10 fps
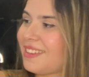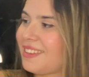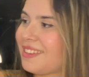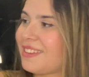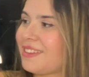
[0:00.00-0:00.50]

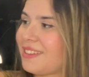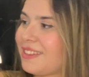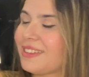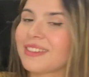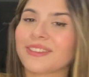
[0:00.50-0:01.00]

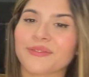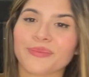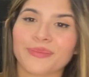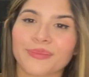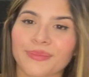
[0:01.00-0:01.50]

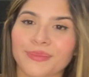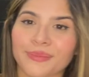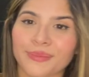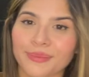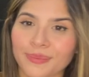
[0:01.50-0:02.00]

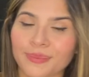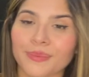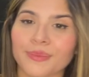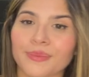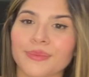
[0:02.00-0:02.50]

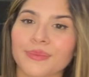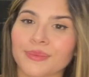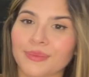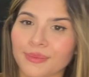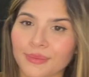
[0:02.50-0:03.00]

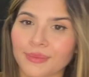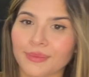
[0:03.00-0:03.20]
(not speaking)